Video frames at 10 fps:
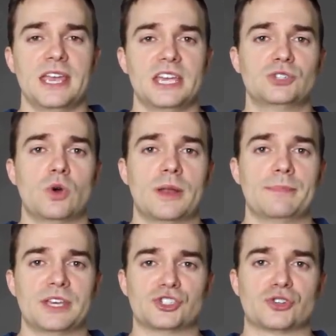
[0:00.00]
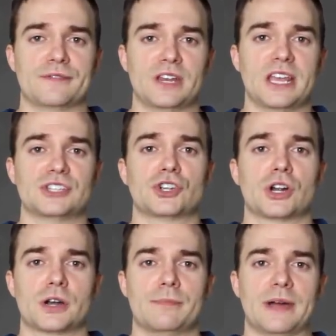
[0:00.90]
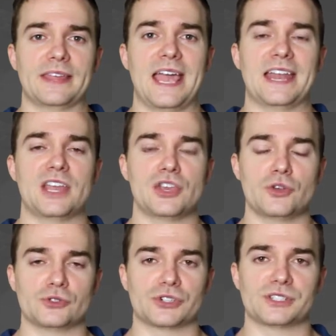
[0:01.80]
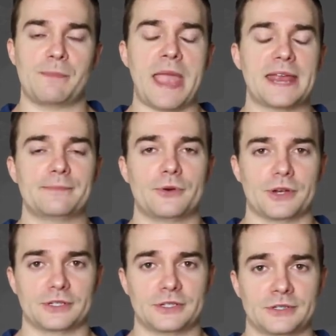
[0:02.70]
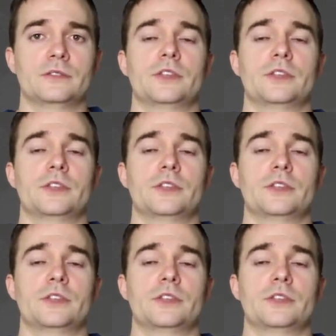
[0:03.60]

each one being driven in turn the end user's pain points.